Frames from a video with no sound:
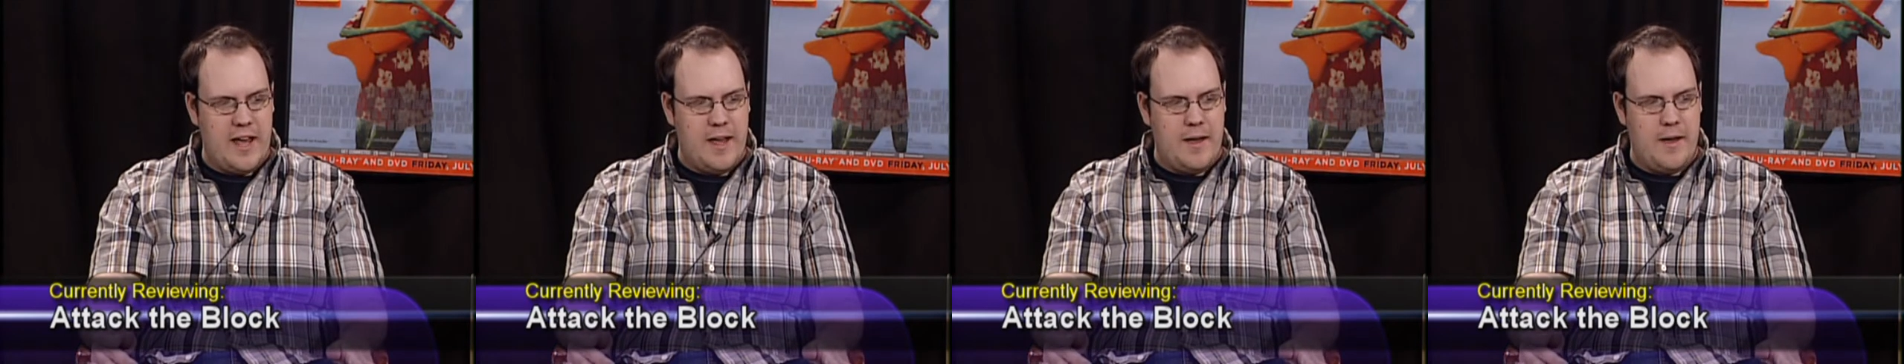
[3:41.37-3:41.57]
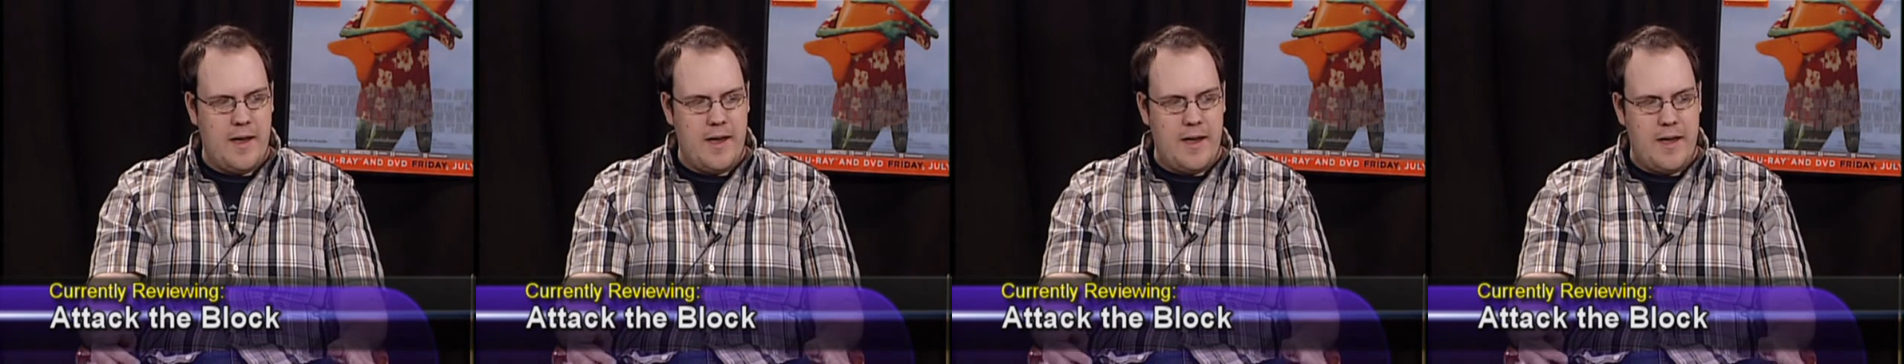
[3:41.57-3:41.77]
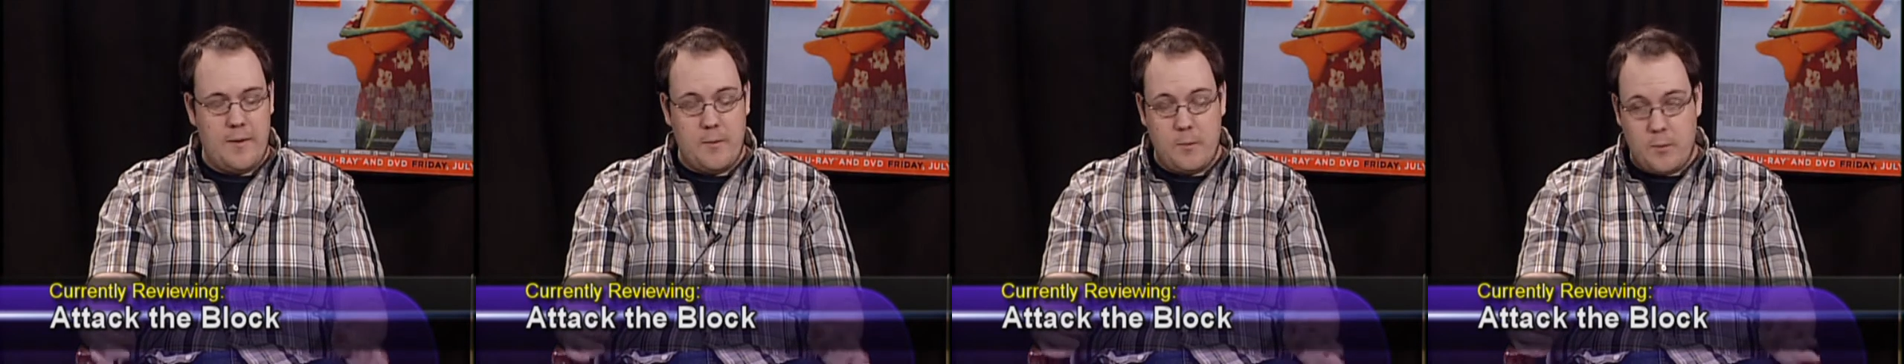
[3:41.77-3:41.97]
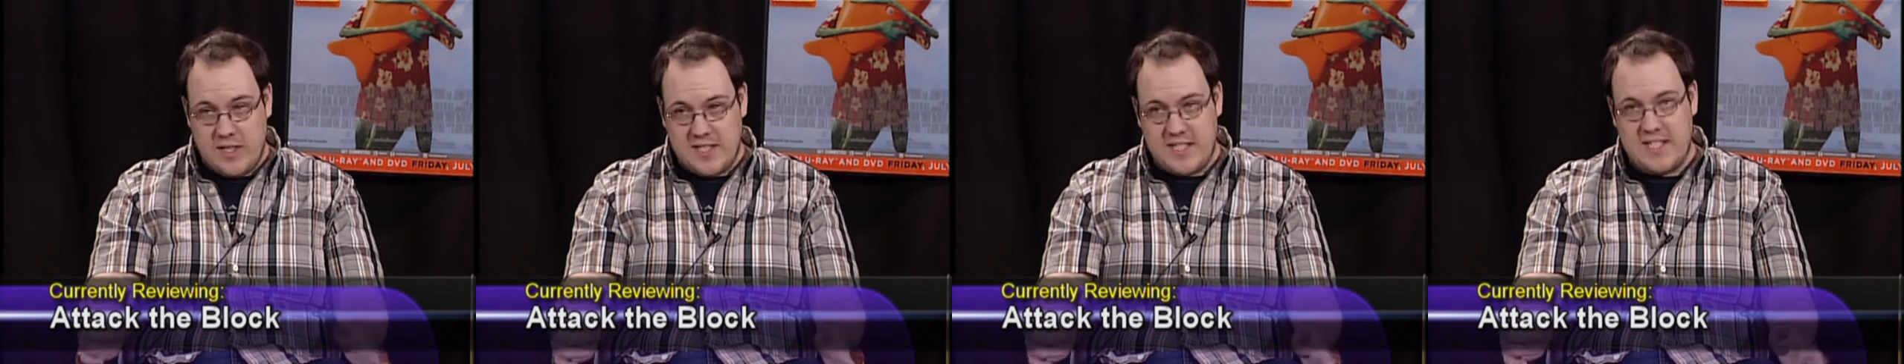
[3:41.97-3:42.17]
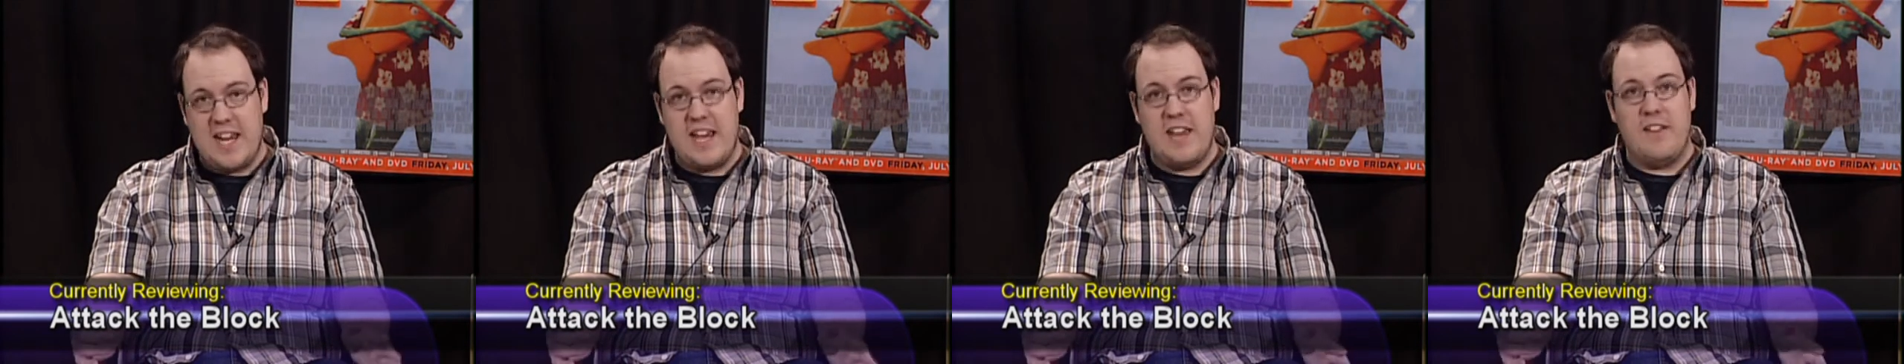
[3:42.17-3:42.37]
I, I,
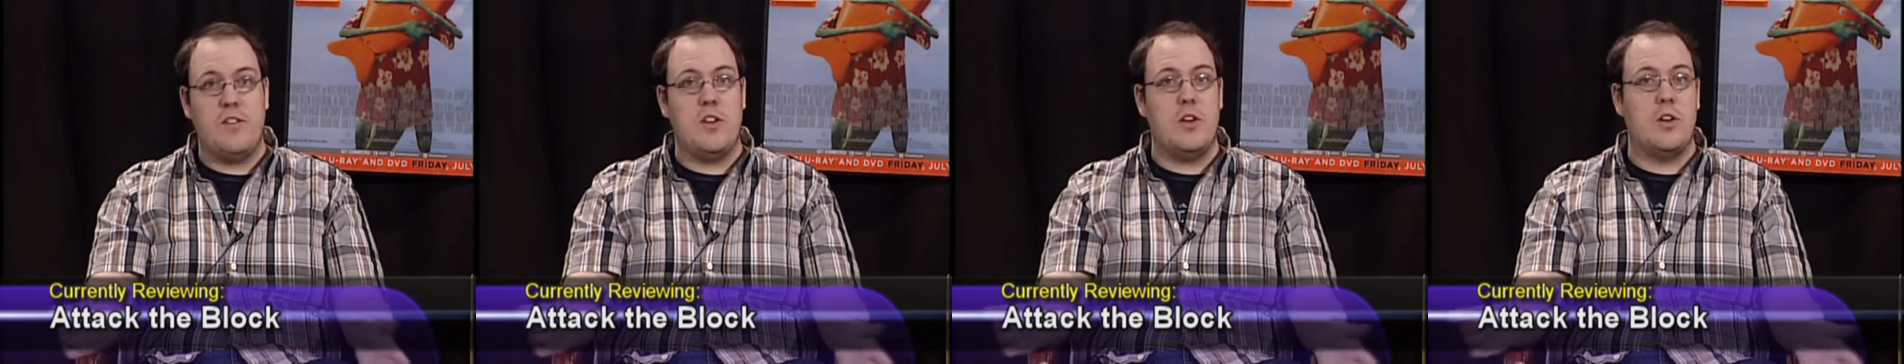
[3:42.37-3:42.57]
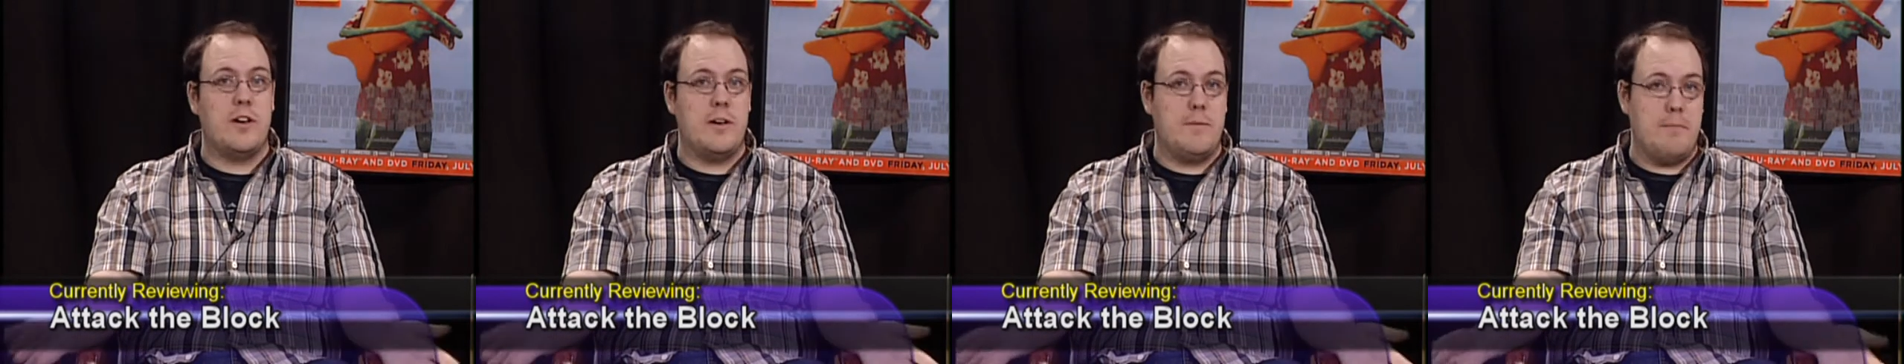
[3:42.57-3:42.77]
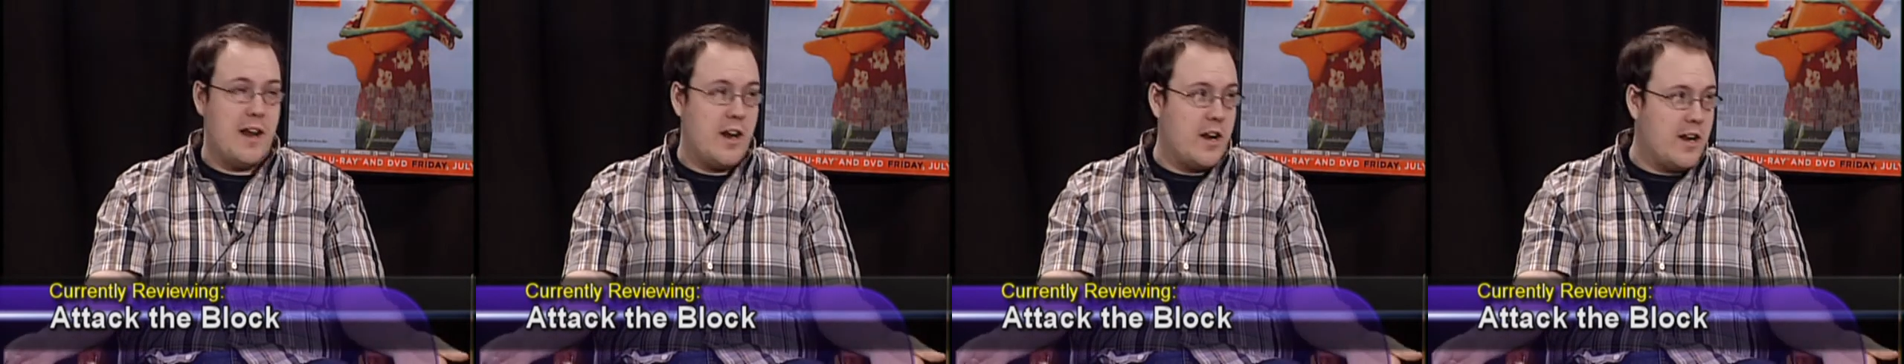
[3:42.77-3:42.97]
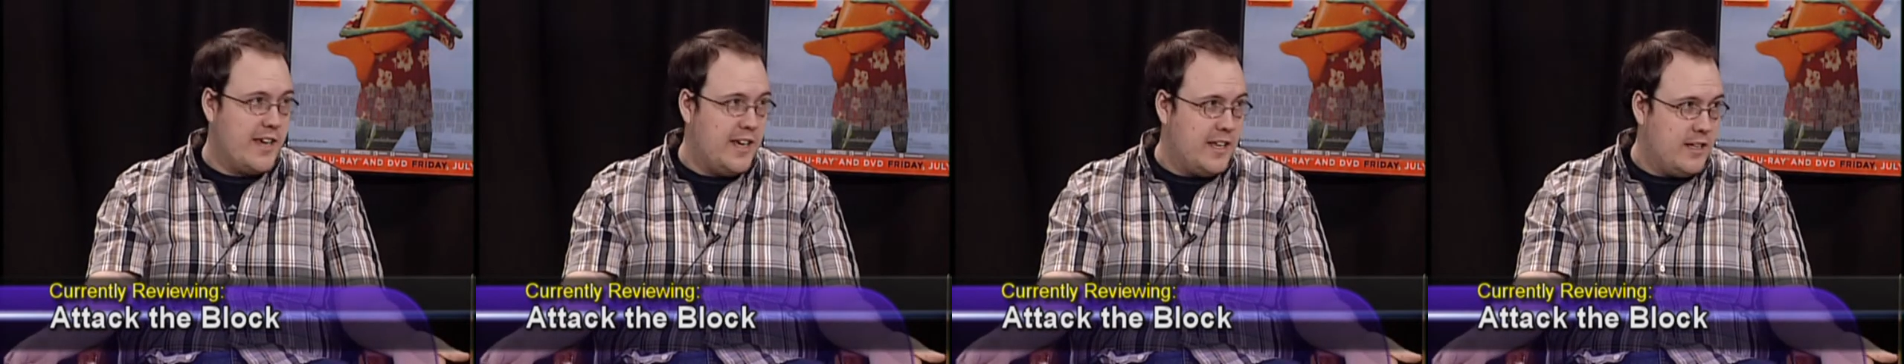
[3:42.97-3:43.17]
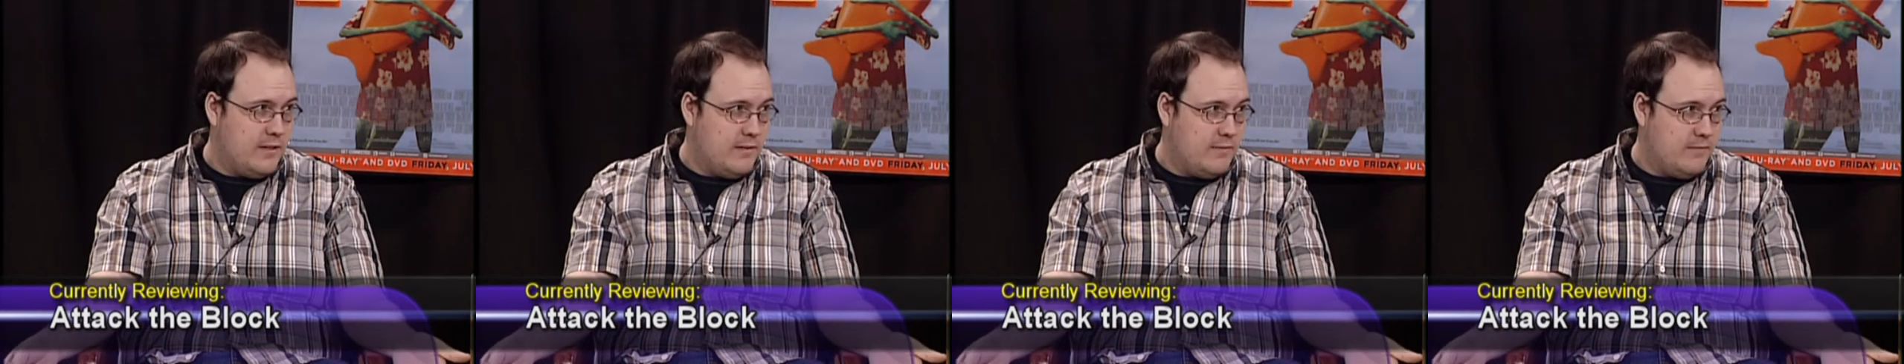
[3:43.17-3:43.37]
will say, if you're an
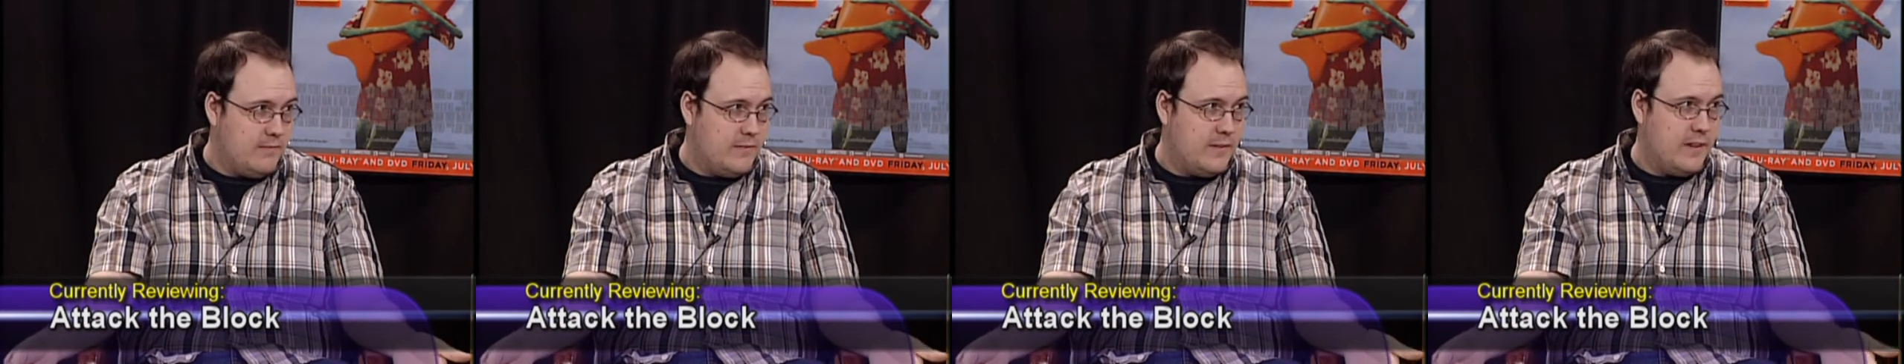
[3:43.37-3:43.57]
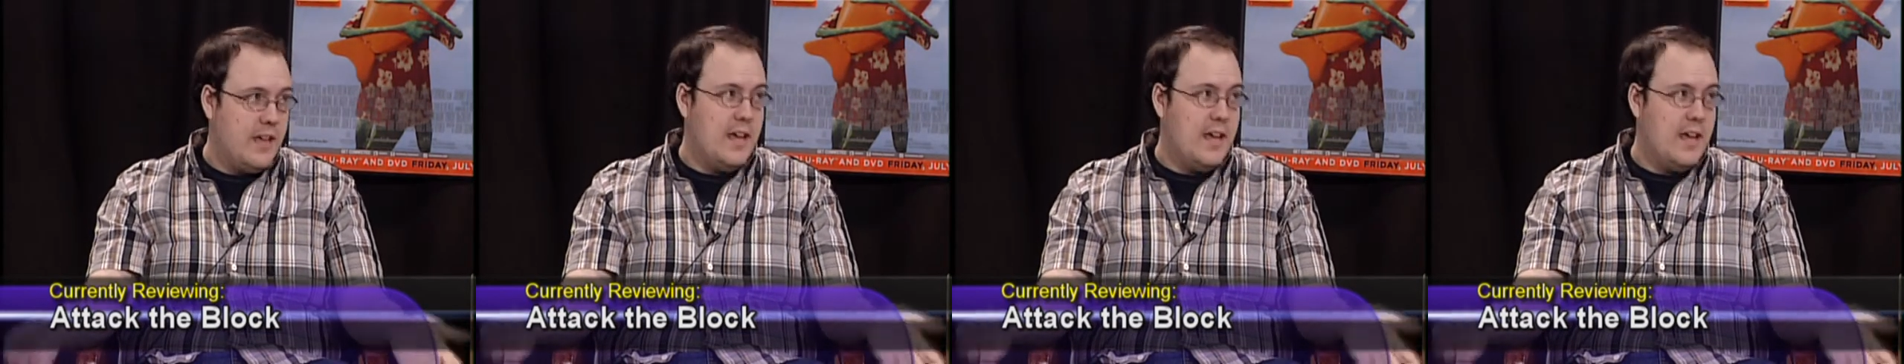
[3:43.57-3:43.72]
American,